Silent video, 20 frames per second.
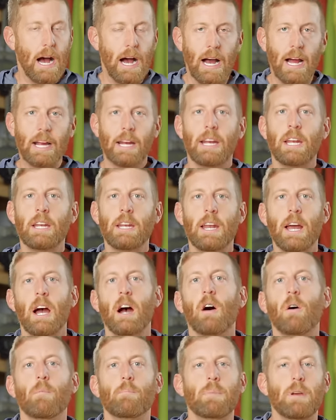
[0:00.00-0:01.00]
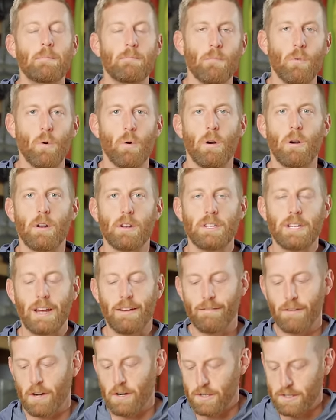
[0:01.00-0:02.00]
I can now be more
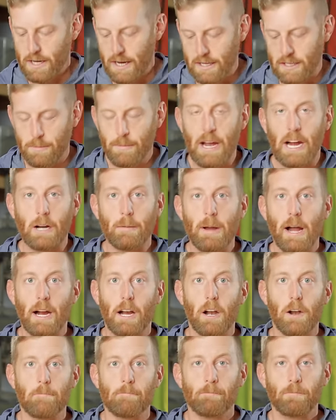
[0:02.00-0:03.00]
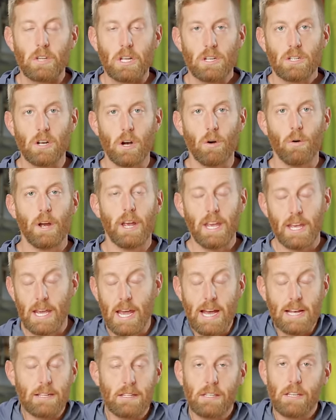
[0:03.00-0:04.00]
diverse as a backpacker. So
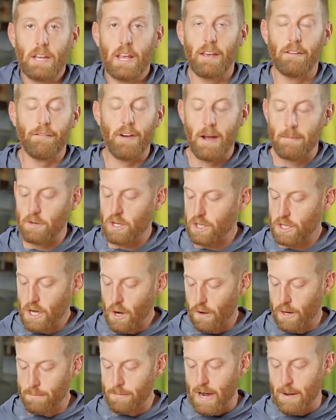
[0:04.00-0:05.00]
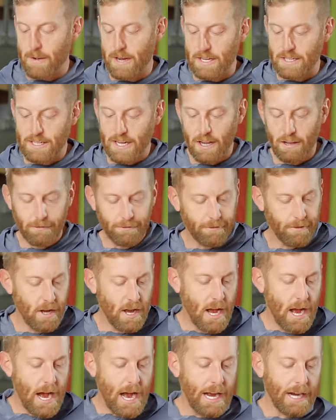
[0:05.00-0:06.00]
yes, if I'm just going by myself,
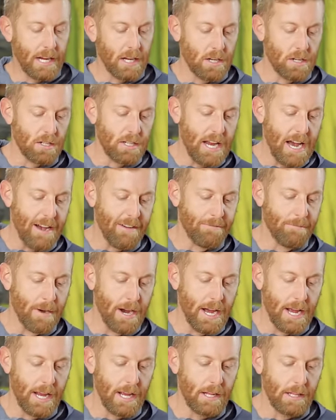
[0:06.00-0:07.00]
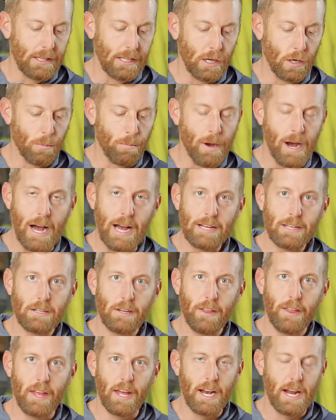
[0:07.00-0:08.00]
I can just have my little
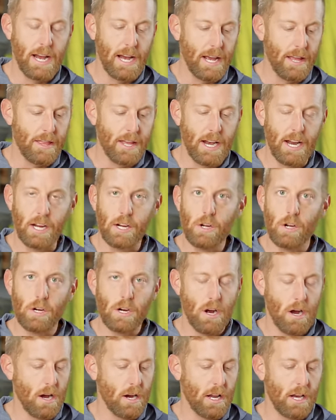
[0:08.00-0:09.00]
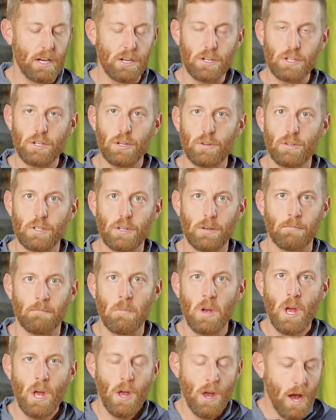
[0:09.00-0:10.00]
pot that I cook on and just do
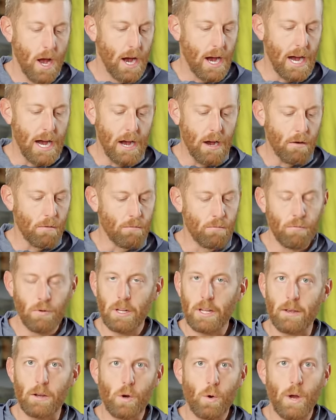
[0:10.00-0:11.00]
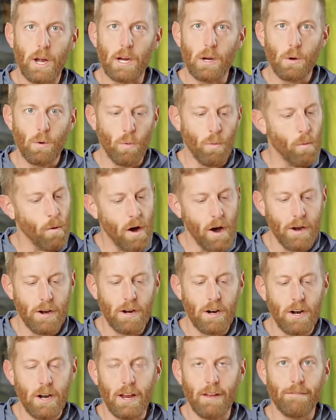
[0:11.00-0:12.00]
some really quick
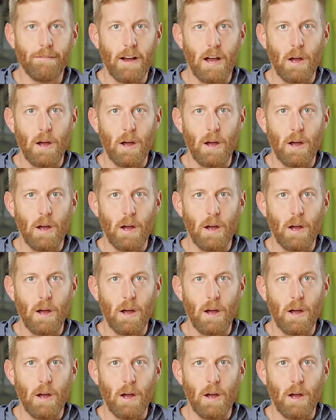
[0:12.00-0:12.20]
water if